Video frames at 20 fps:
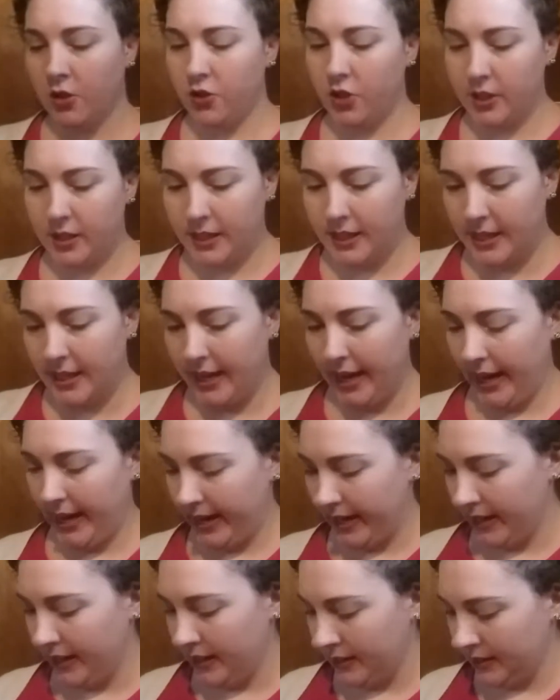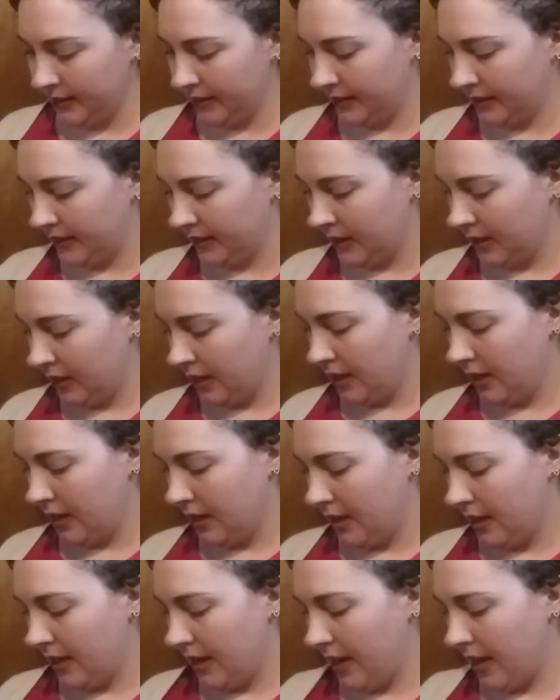just in case.
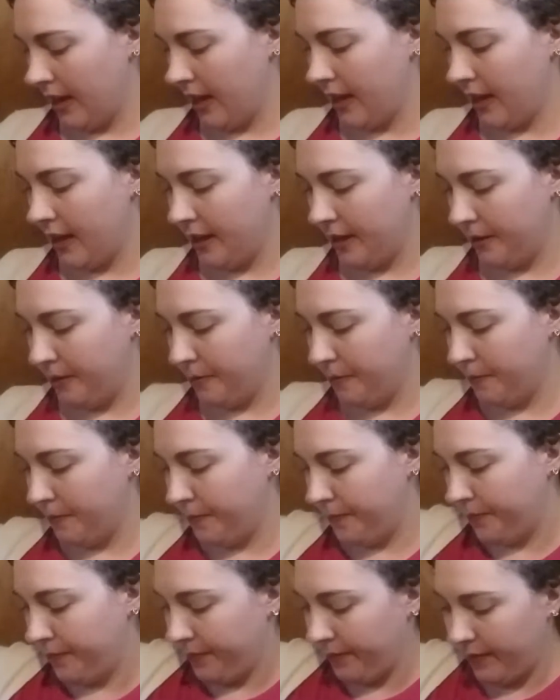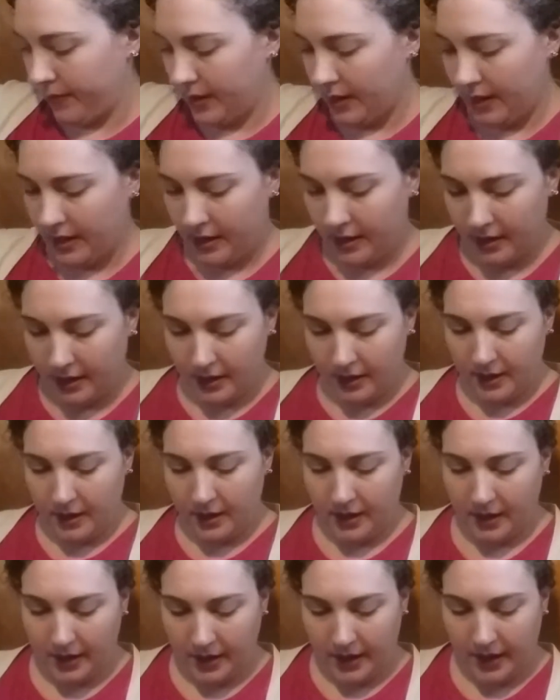And
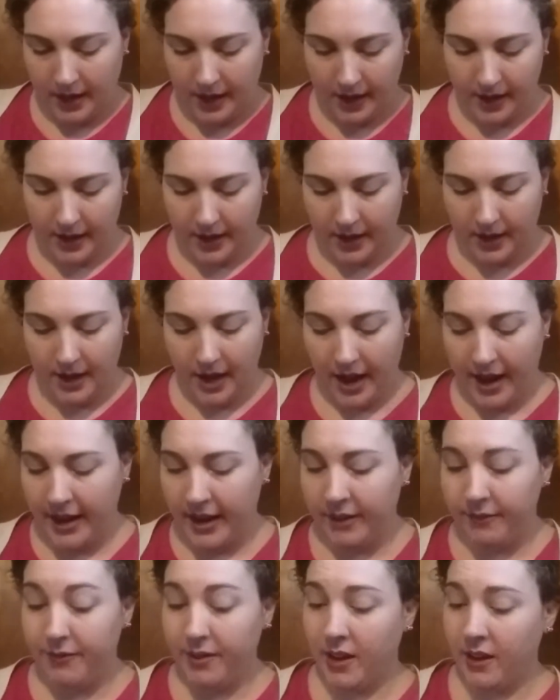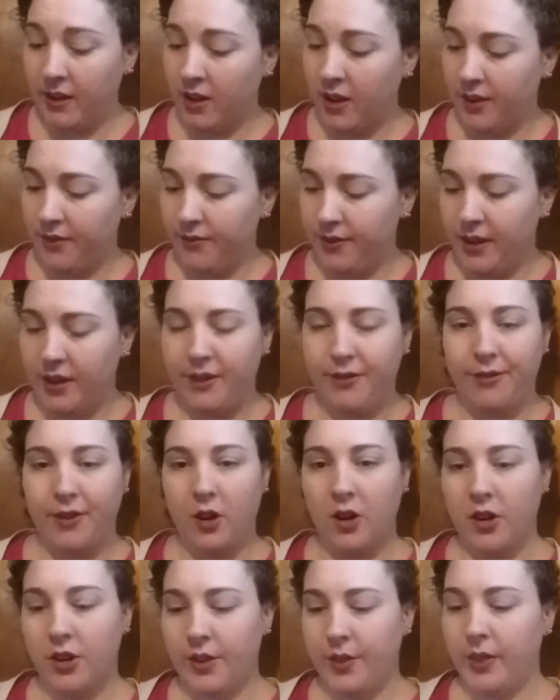I have not gotten very
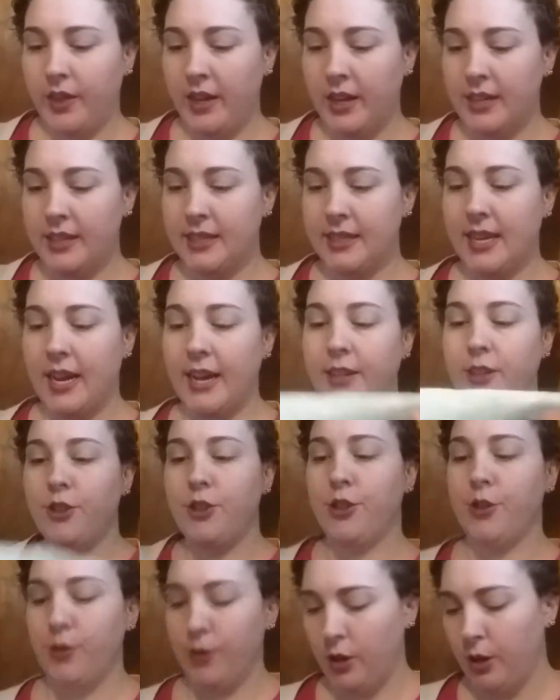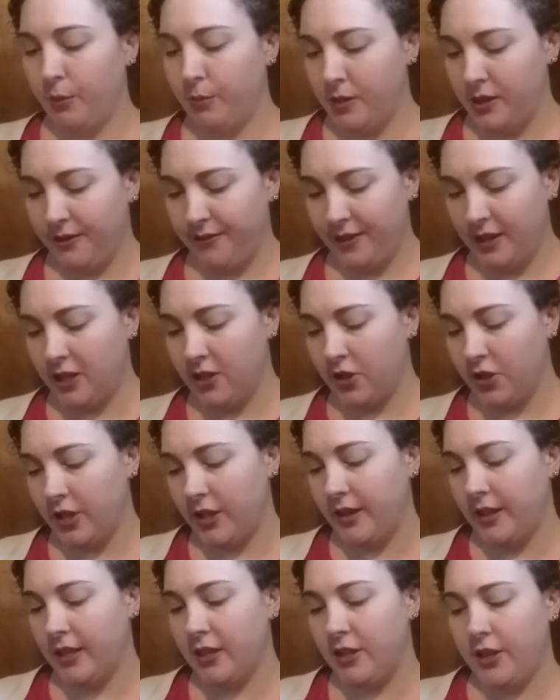far on this. I do hope to finish
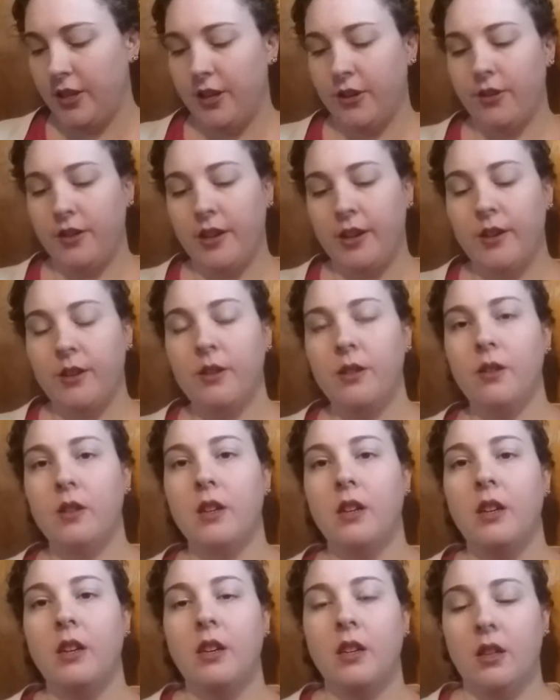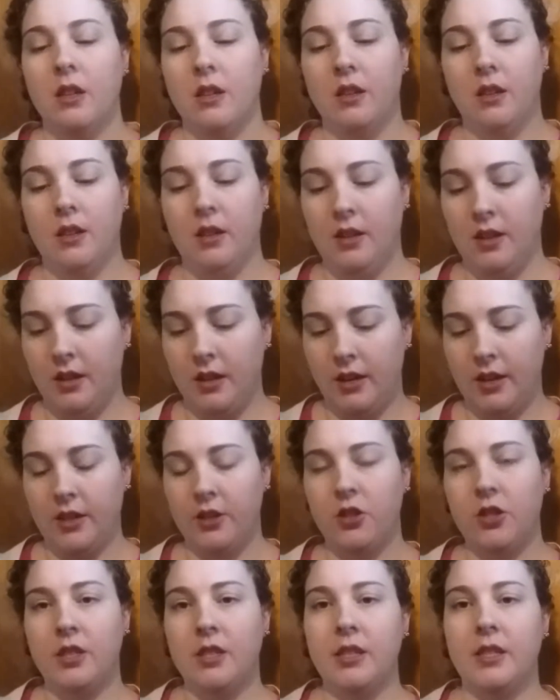it this year, though. I
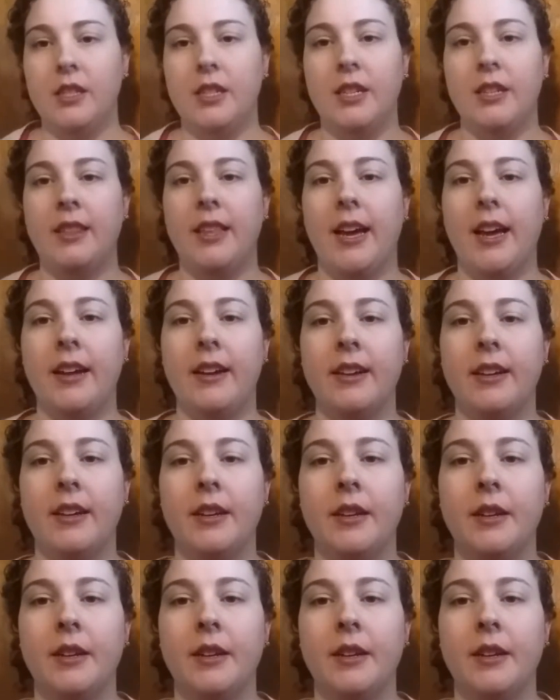just did that